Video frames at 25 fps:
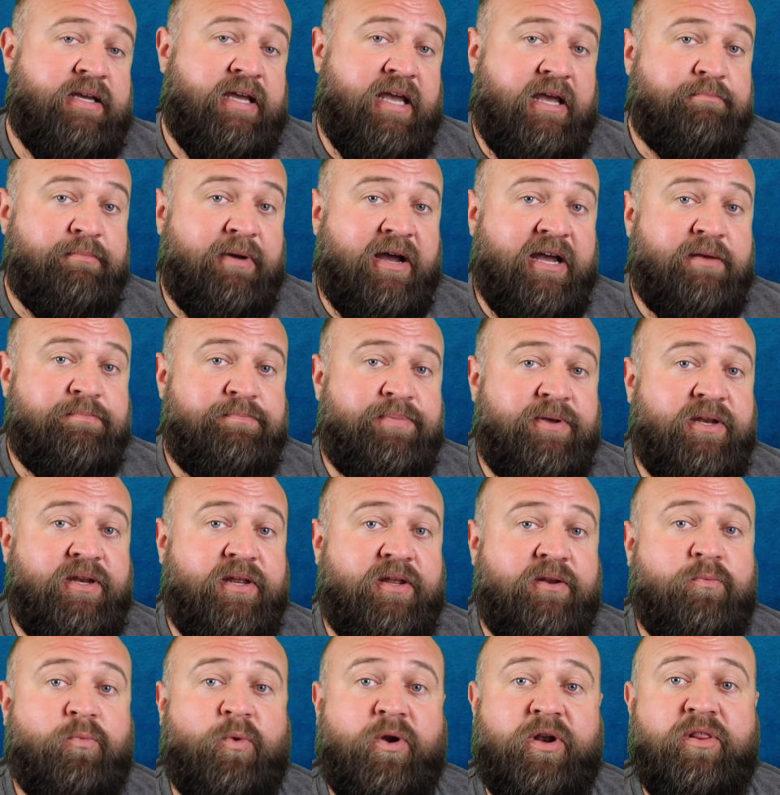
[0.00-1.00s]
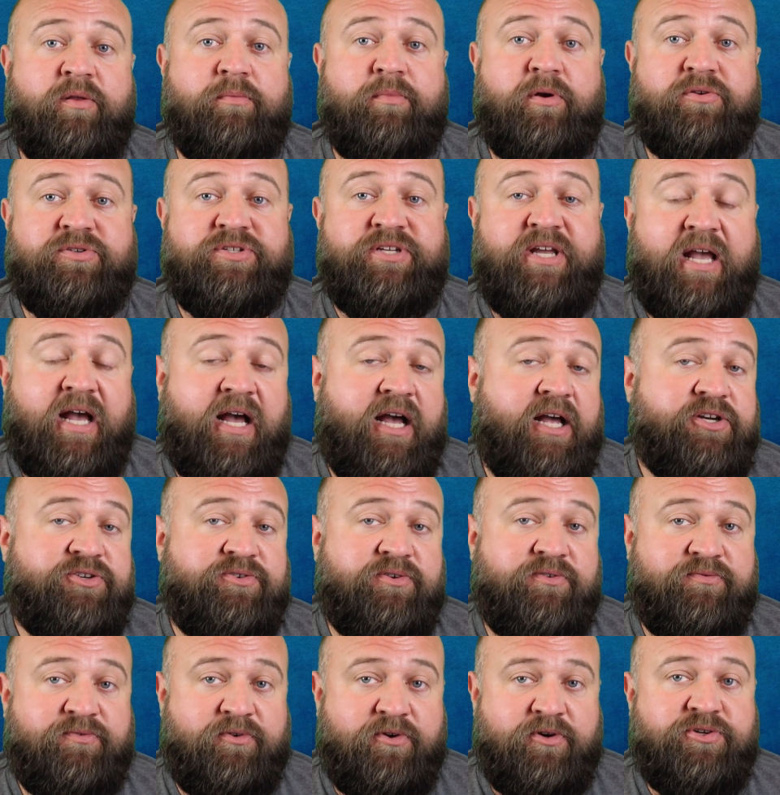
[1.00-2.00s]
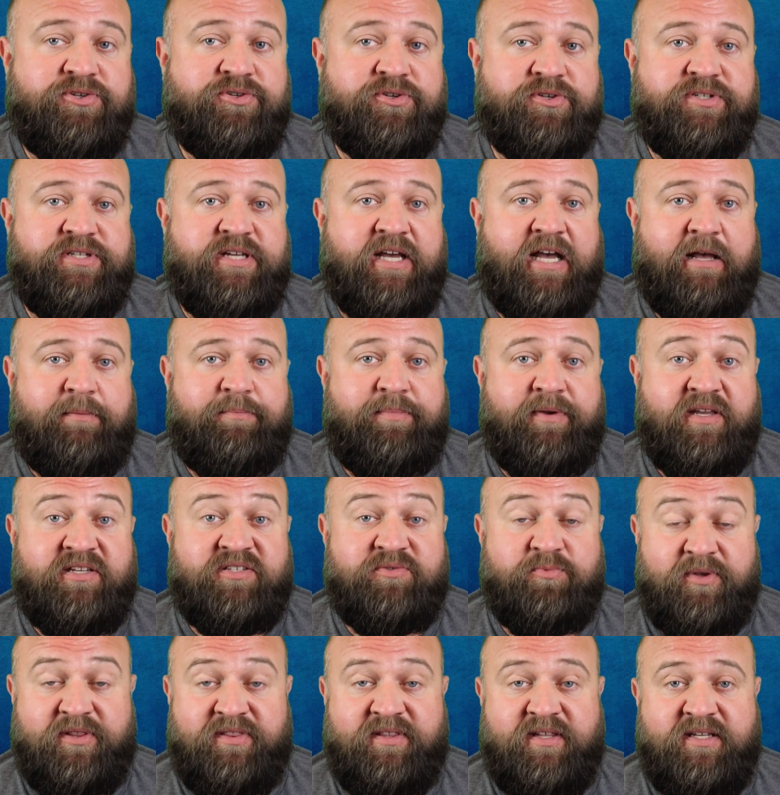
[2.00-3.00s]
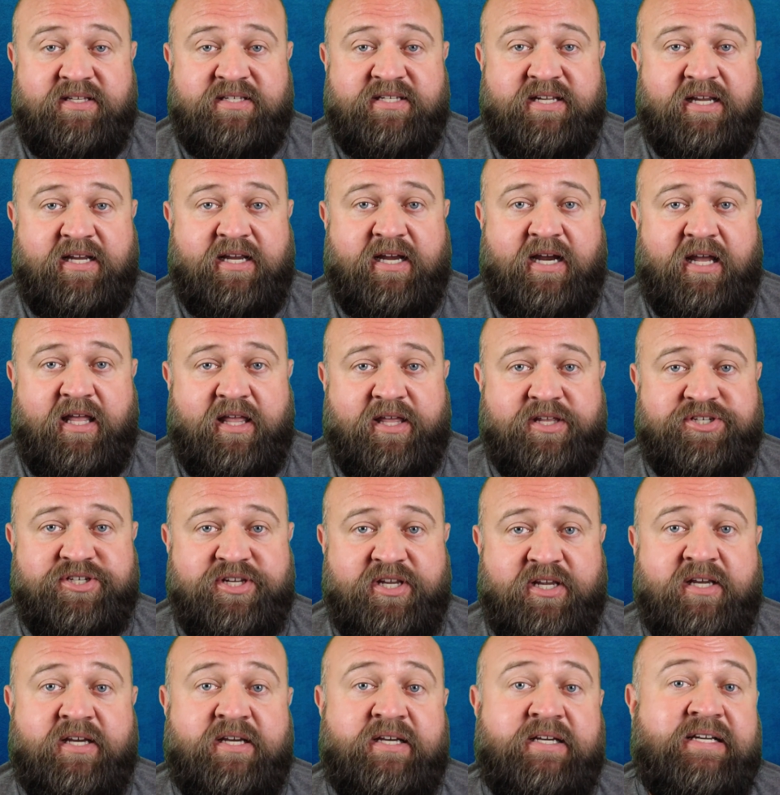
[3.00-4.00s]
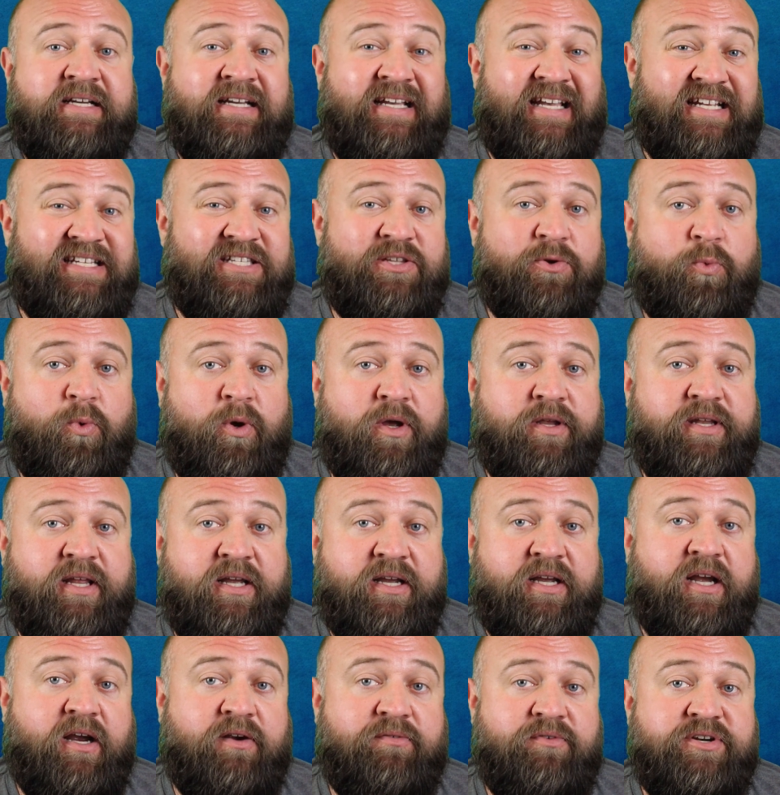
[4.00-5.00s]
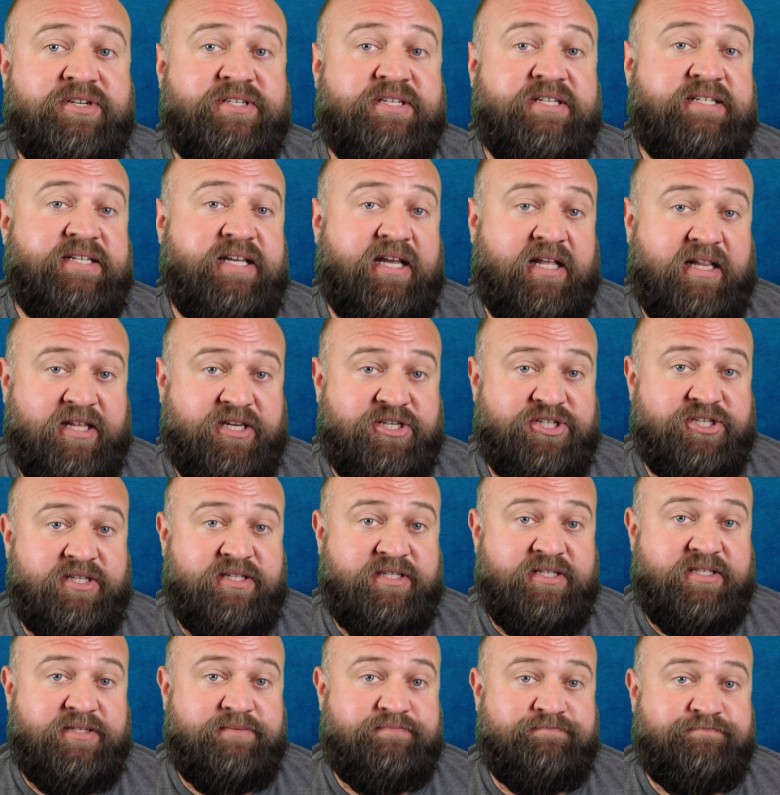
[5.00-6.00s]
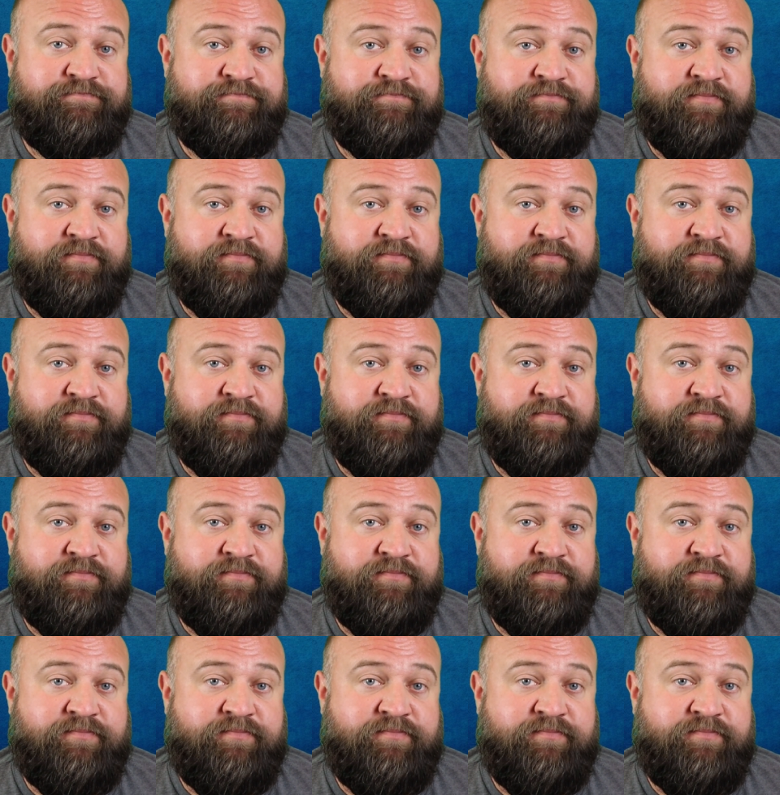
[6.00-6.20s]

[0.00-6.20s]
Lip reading: In my opinion, one of the most controversial topics within psychology is the one that covers intelligence.